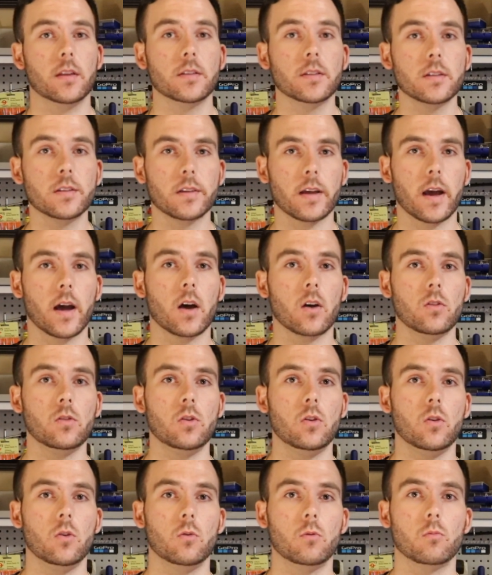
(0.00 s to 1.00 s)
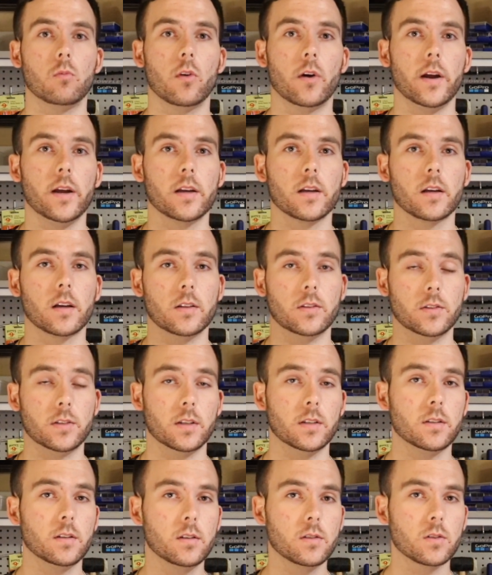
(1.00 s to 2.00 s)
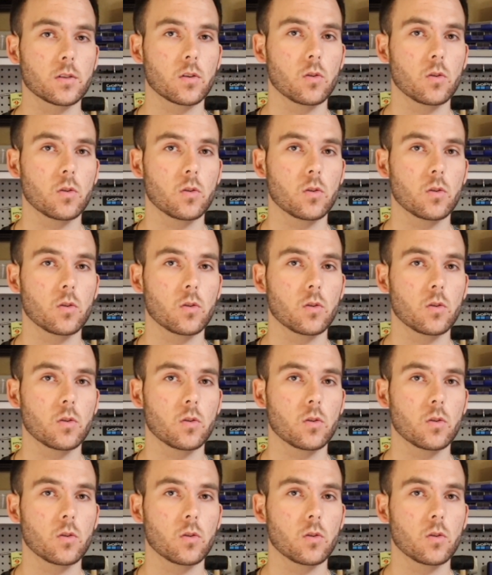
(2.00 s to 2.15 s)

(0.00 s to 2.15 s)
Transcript: This is how you break consistent